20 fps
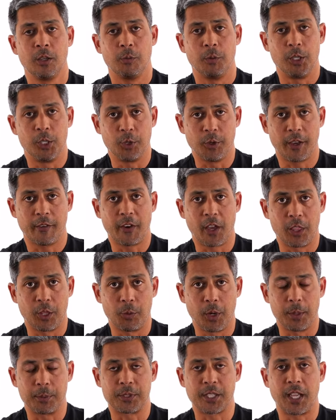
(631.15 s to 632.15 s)
we do have on the
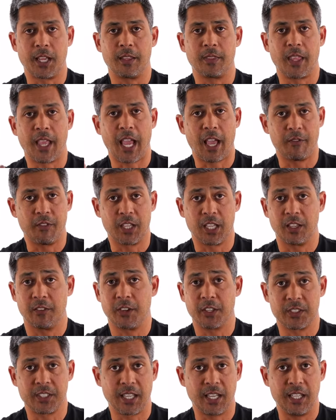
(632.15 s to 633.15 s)
website. They haven't given
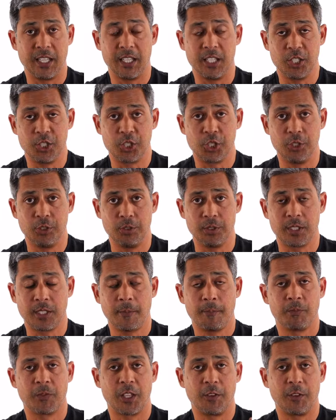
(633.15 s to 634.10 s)
us any issues.